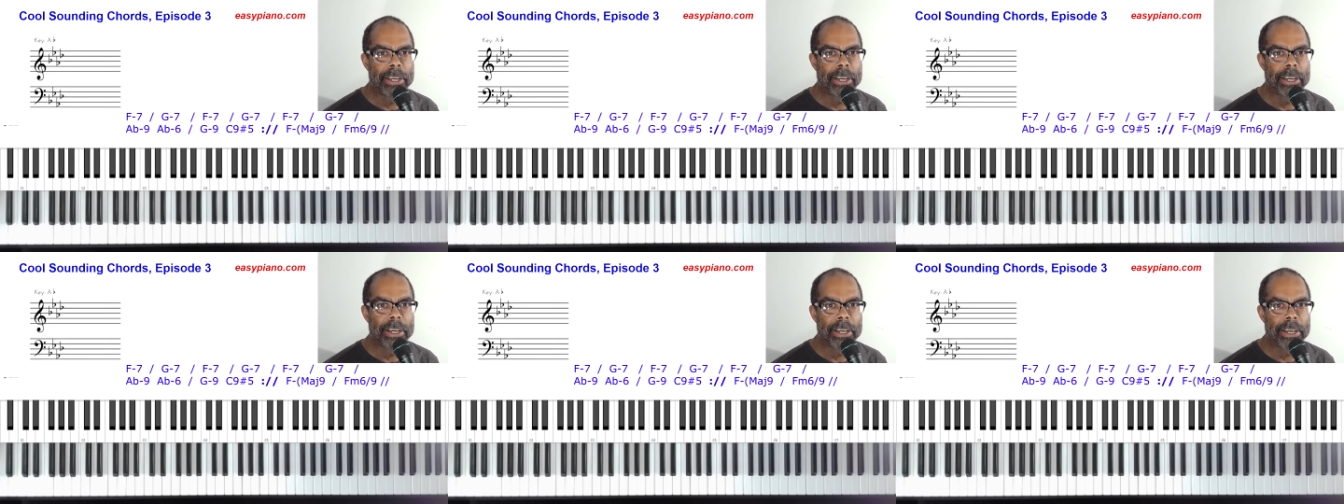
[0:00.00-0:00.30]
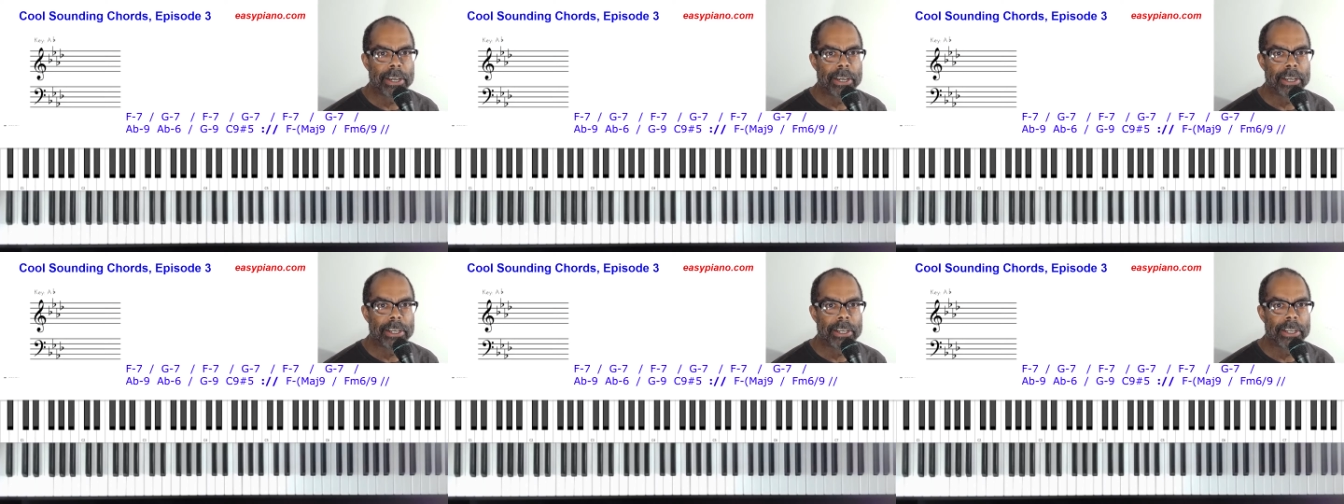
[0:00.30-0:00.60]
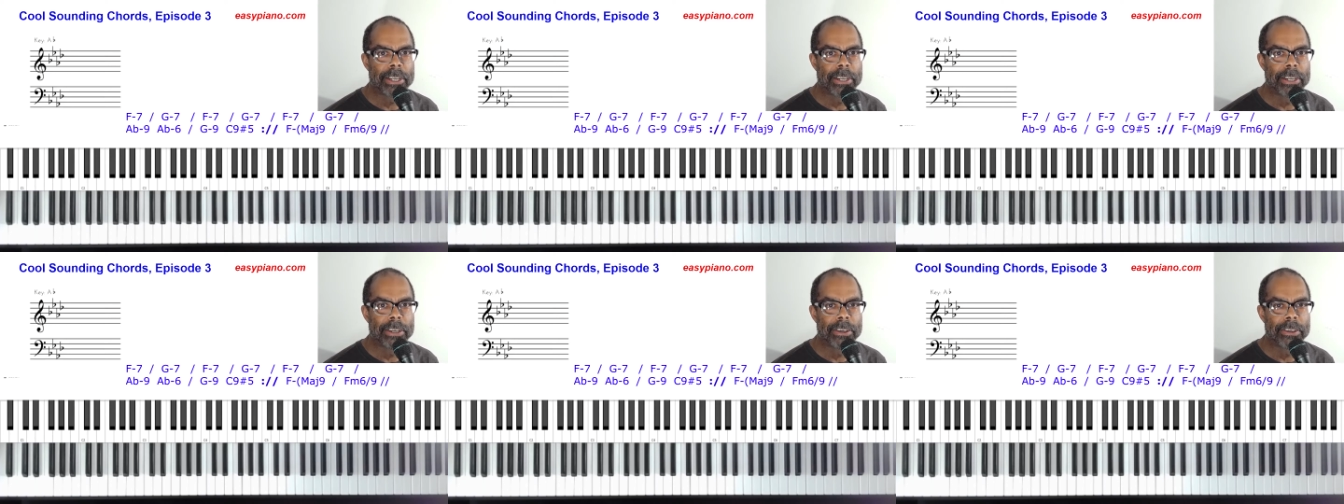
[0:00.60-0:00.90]

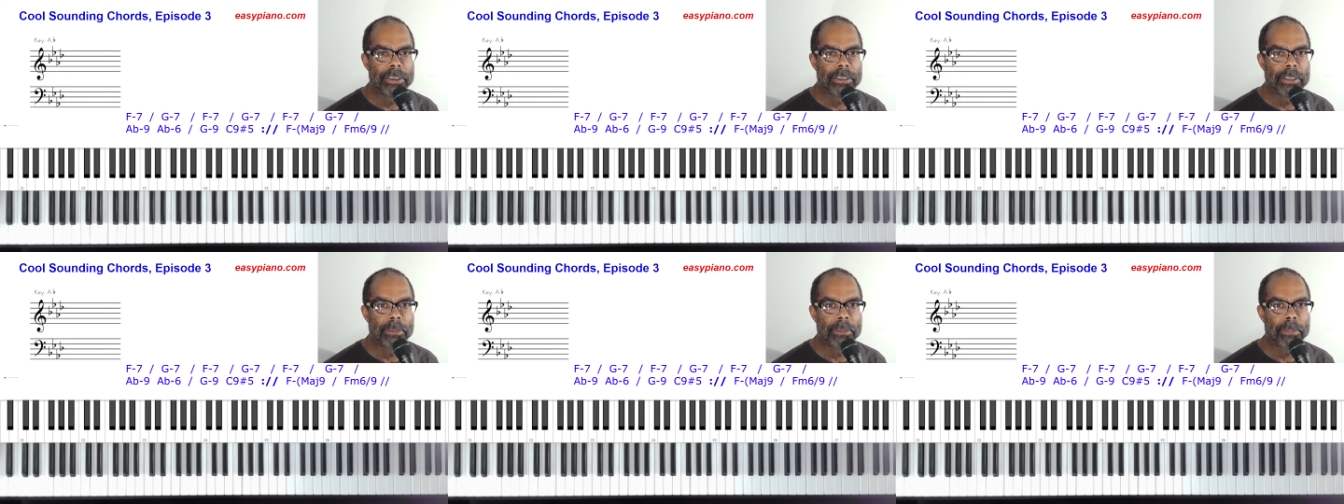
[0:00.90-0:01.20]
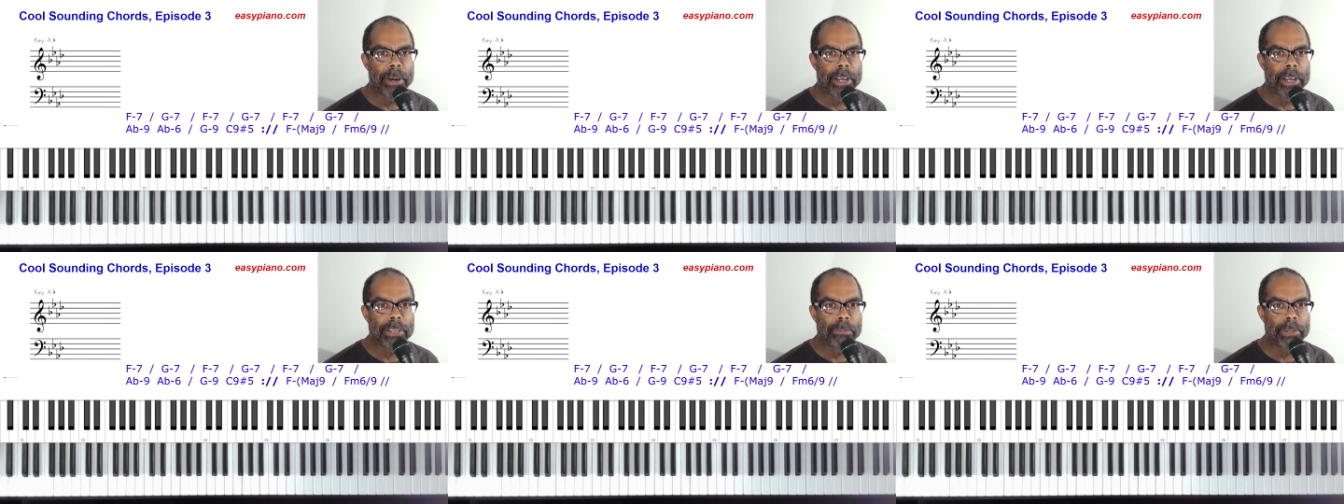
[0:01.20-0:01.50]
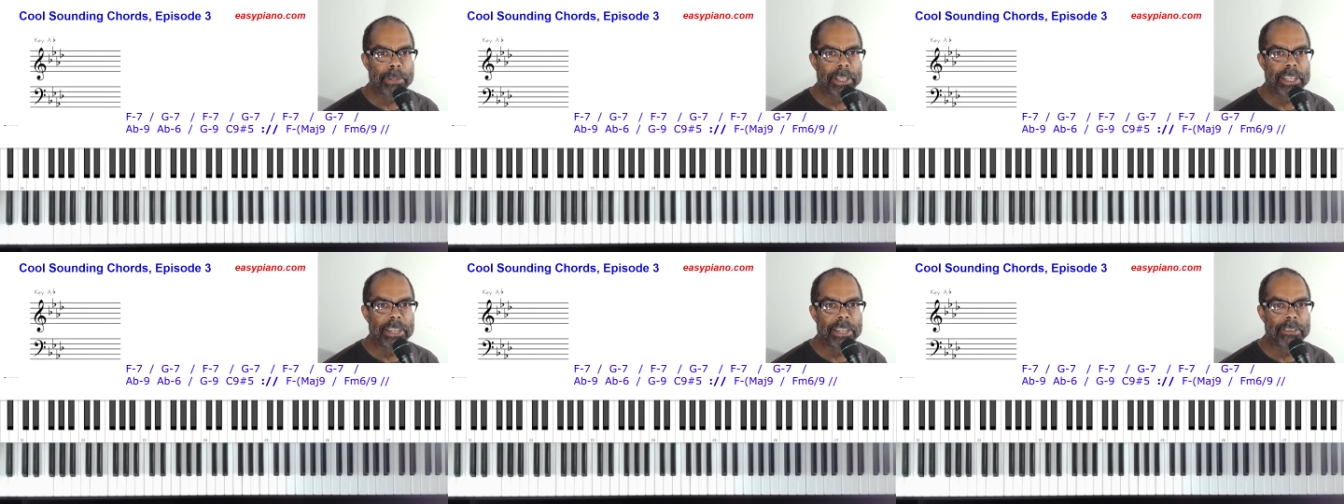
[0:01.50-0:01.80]
the
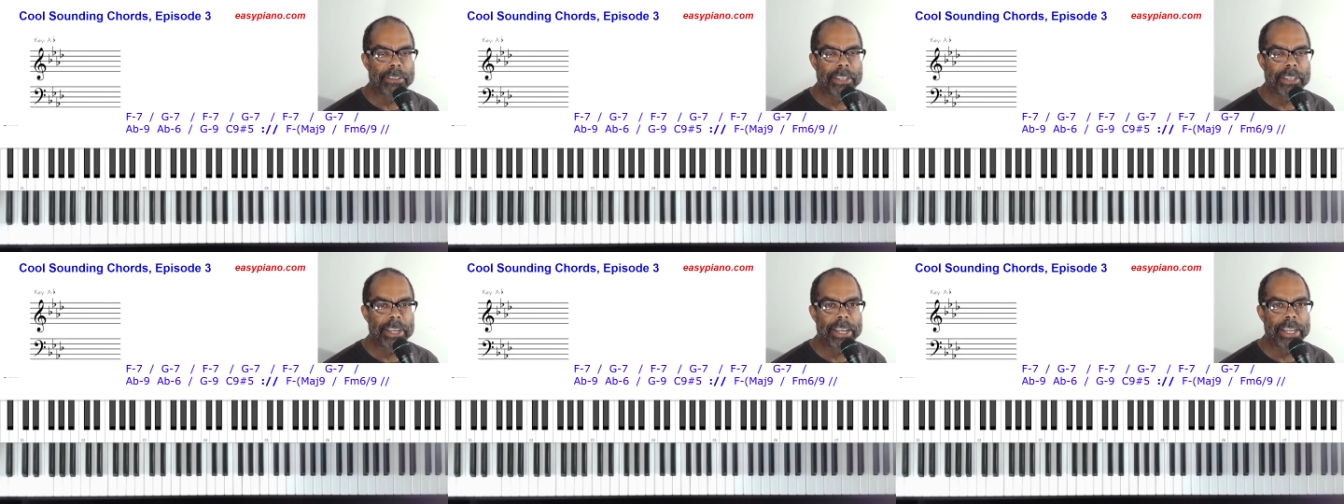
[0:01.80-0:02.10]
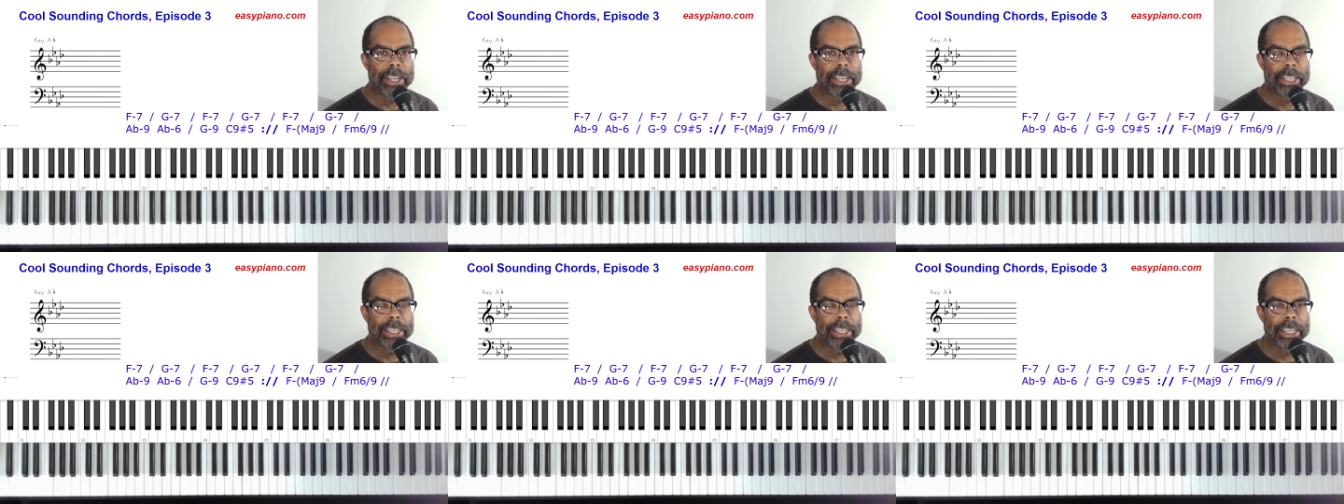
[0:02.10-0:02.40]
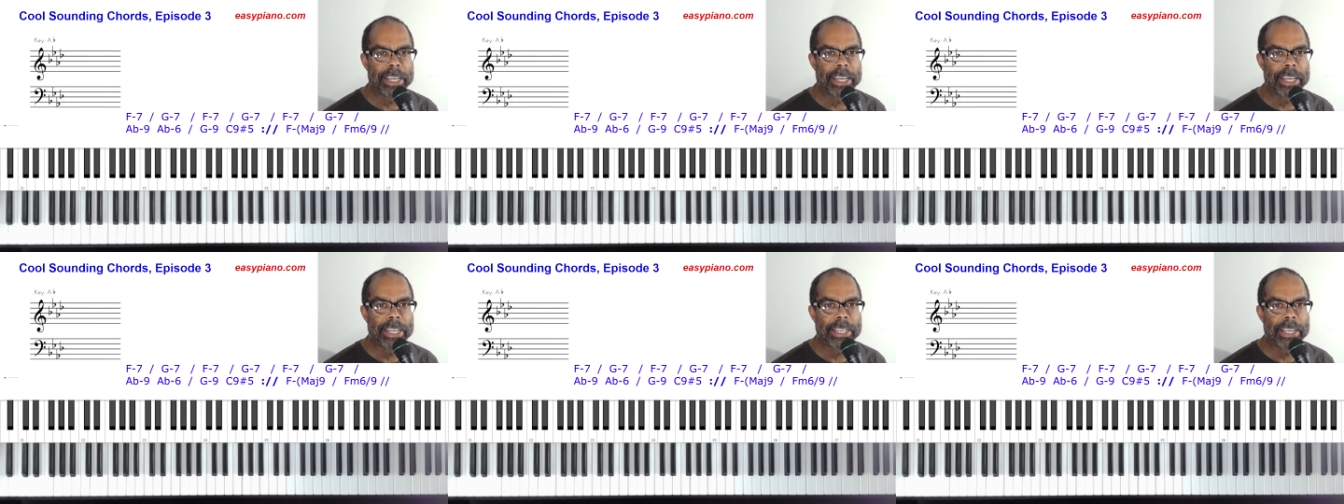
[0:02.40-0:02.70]
possibility of stating
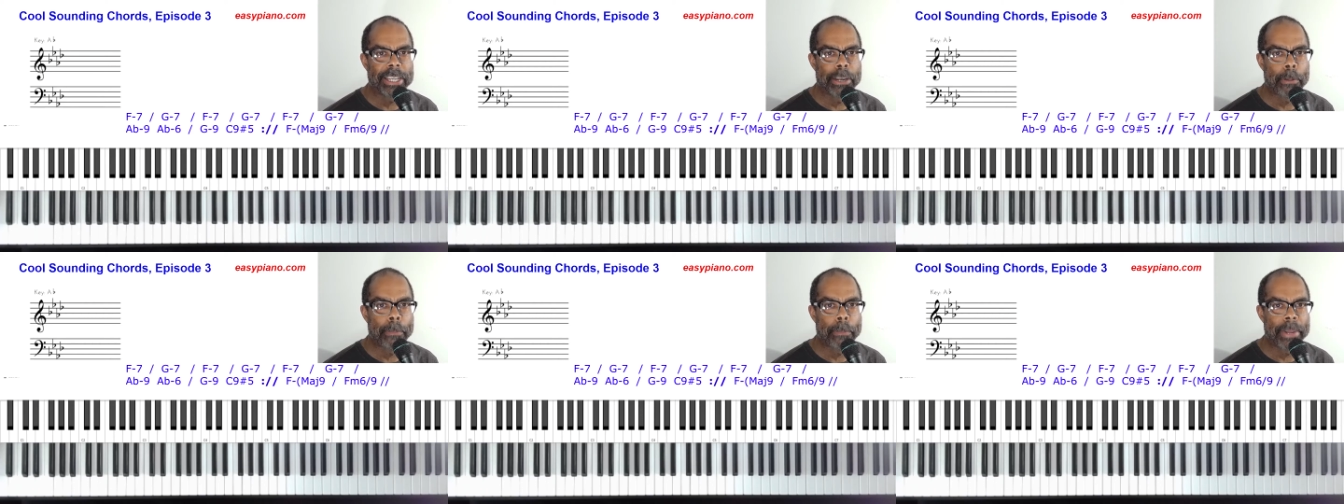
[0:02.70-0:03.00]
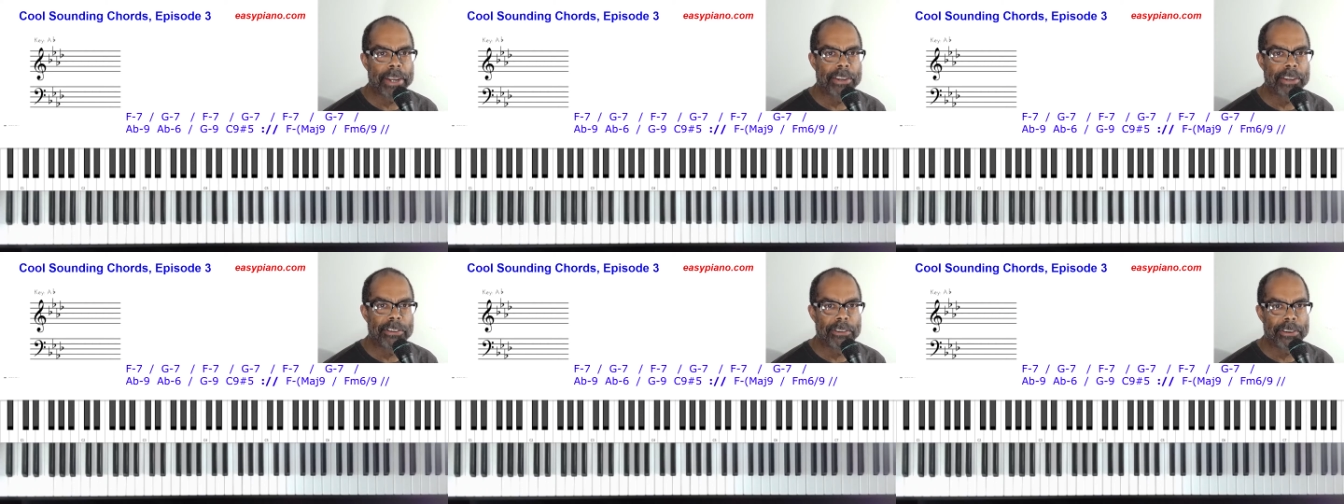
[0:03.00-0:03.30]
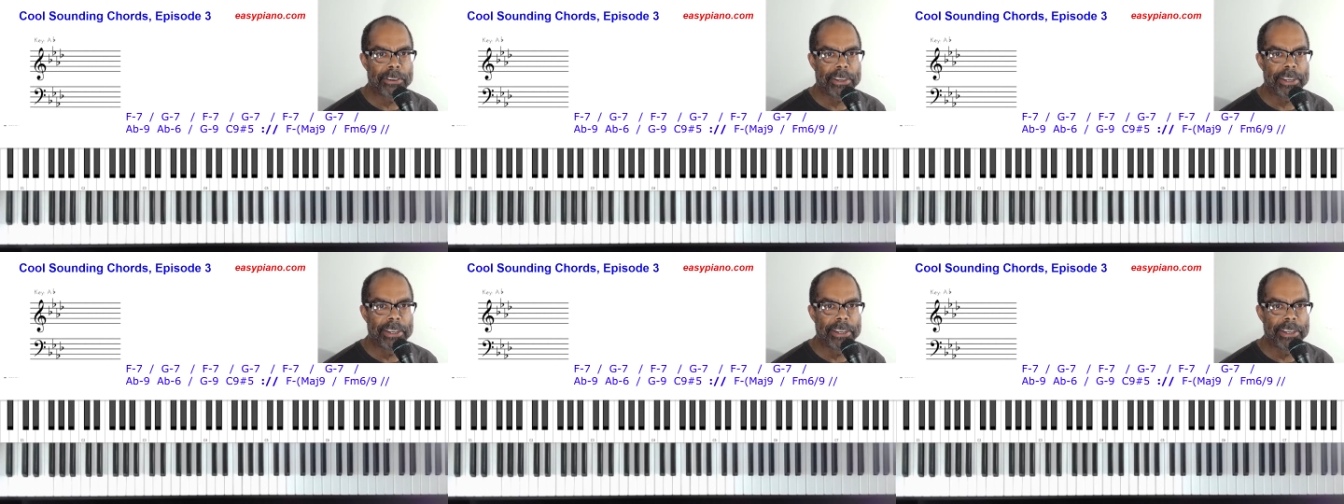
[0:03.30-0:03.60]
things in
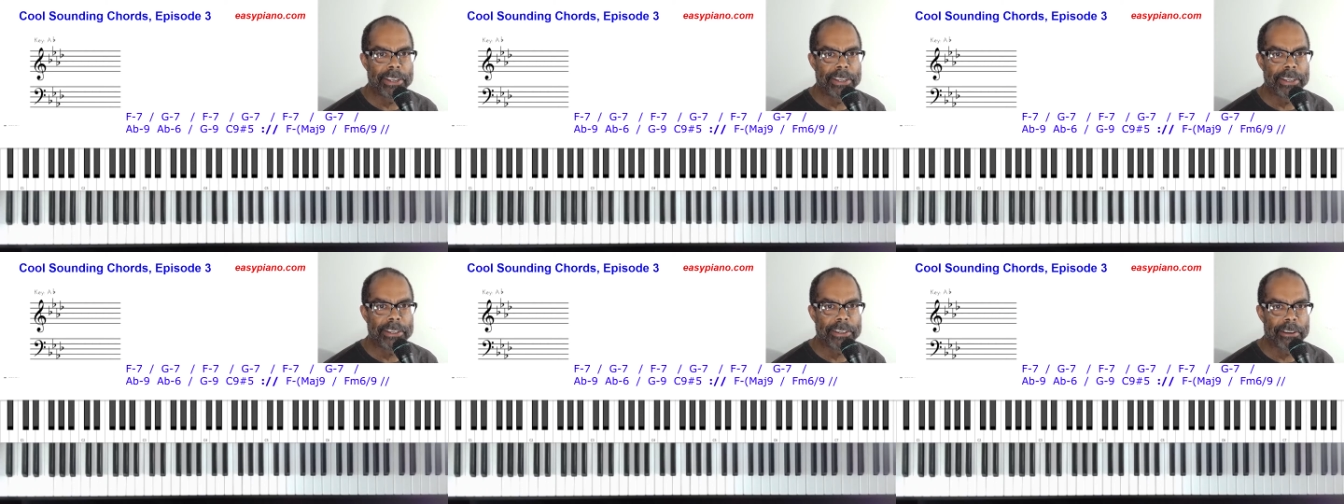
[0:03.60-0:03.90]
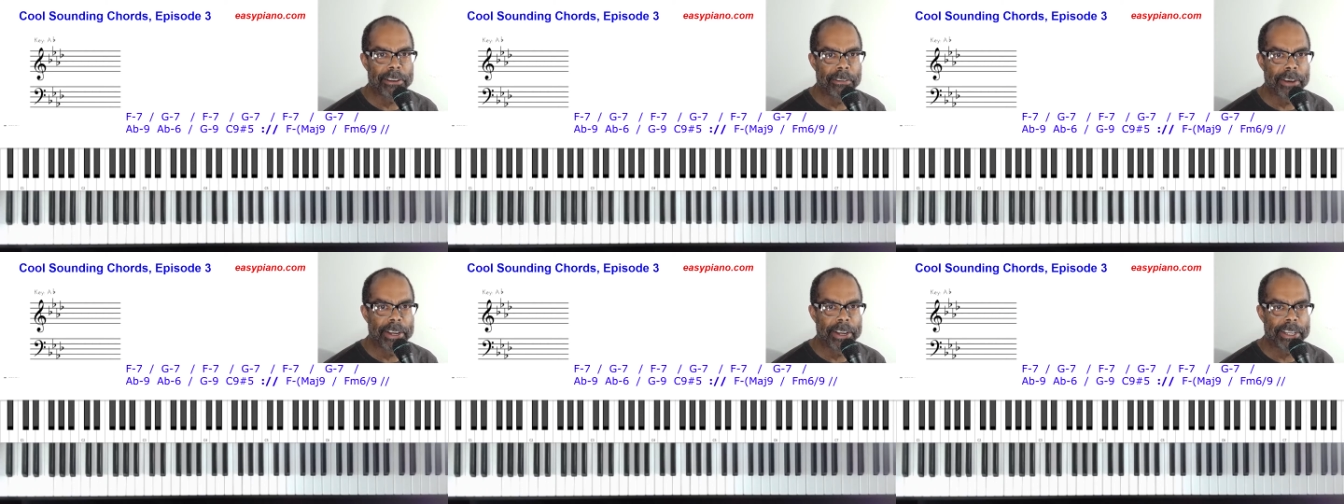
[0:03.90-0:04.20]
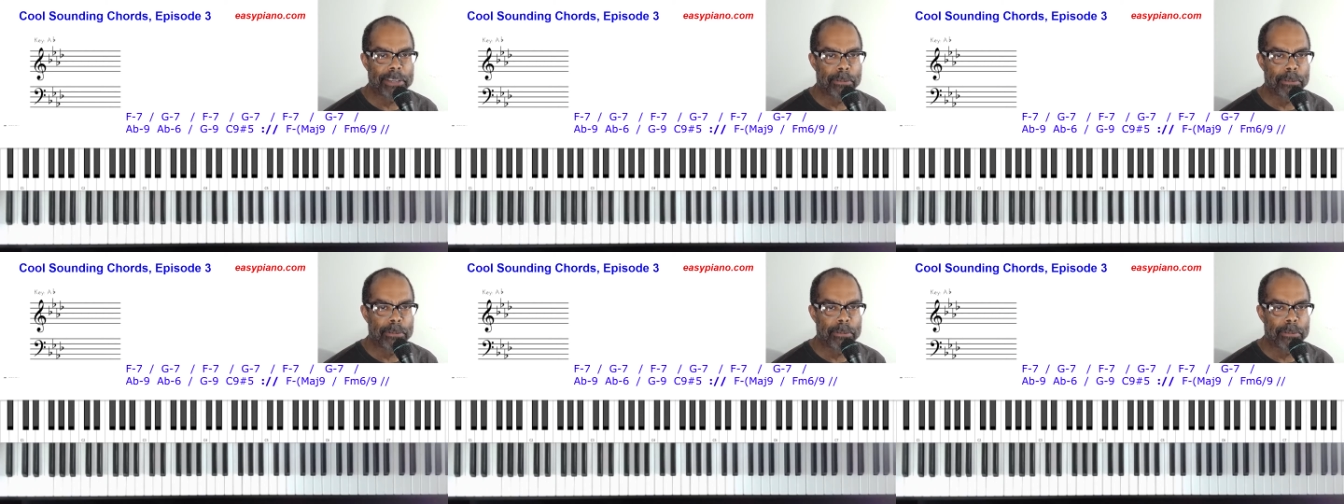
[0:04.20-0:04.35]
major keys, all right?